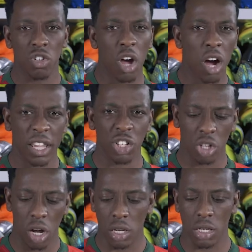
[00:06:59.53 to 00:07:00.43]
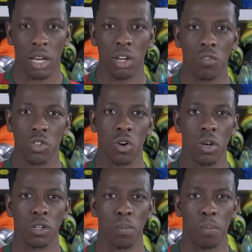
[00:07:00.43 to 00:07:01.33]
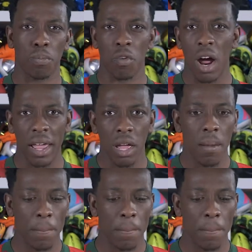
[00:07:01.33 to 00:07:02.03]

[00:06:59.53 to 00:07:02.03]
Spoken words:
darkish colors, and then you've just got this bright